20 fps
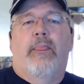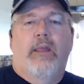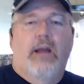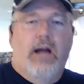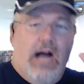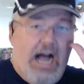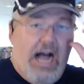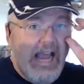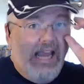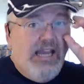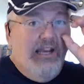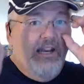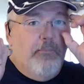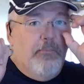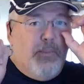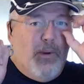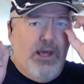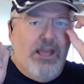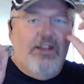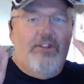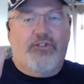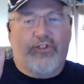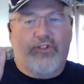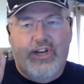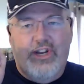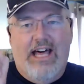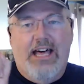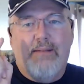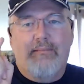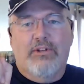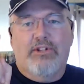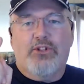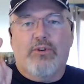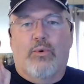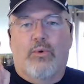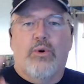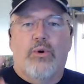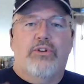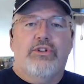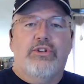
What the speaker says: a highly placed anonymous source,